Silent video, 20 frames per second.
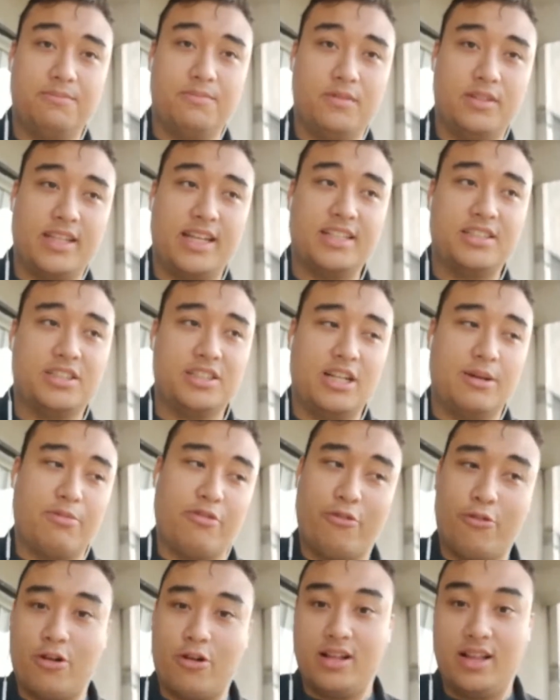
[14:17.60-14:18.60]
yesterday
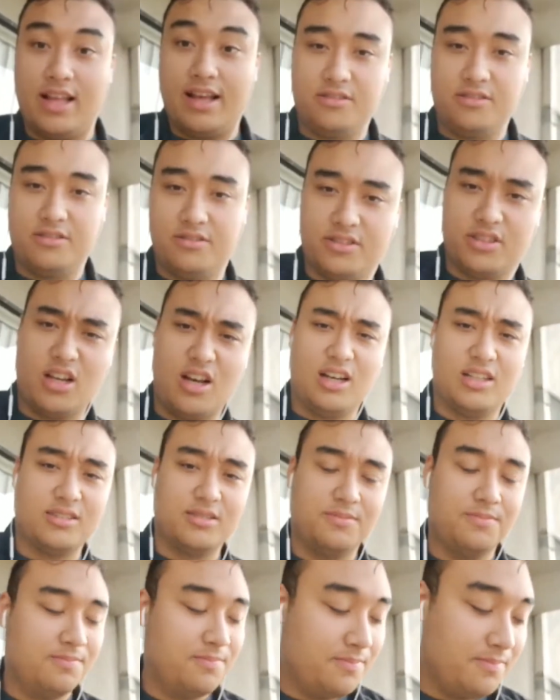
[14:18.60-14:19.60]
before I left, and it was
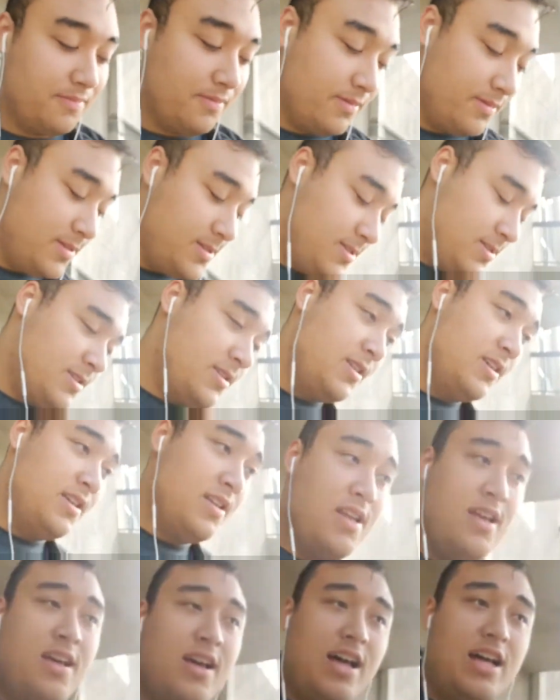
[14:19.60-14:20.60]
awesome.
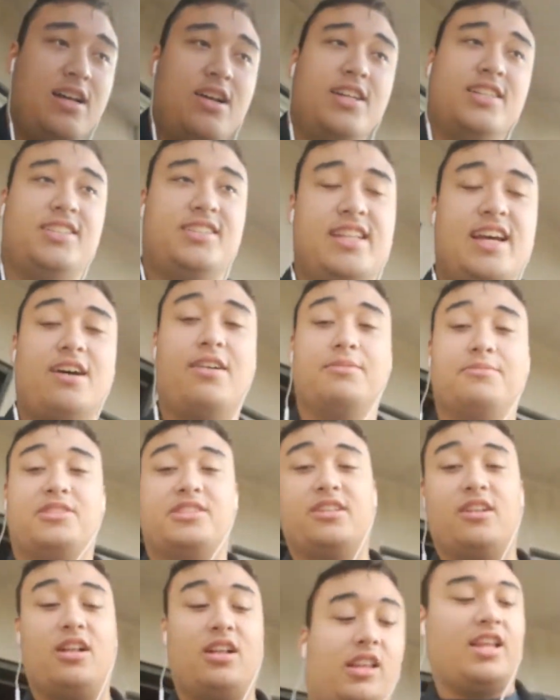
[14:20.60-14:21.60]
All right, so now I'm
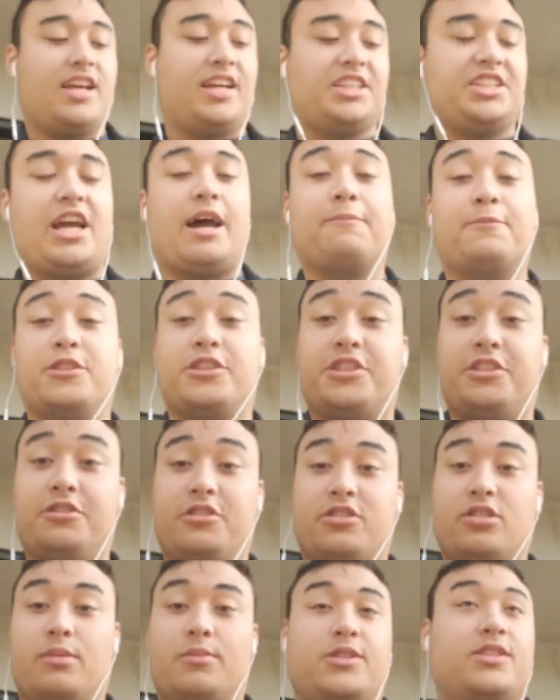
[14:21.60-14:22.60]
still on like chapter 2,
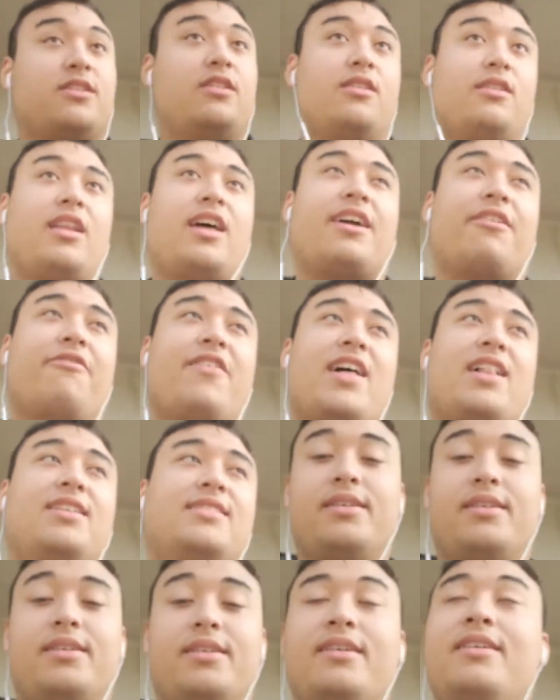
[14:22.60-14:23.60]
so I'm still on like
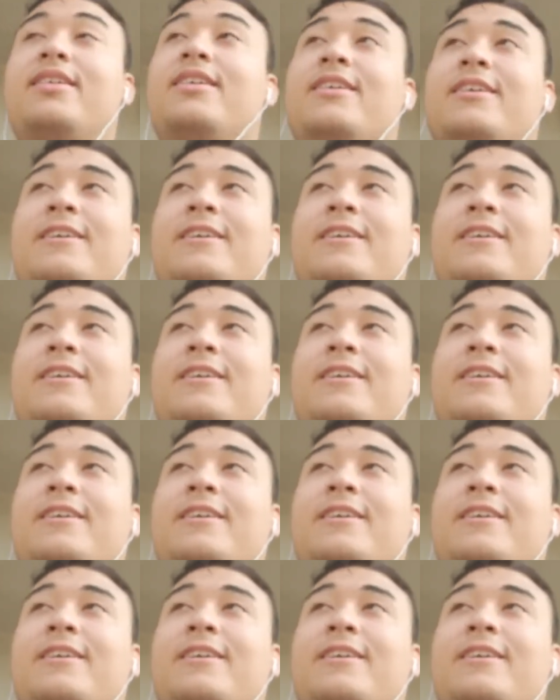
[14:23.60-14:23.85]
Valen, but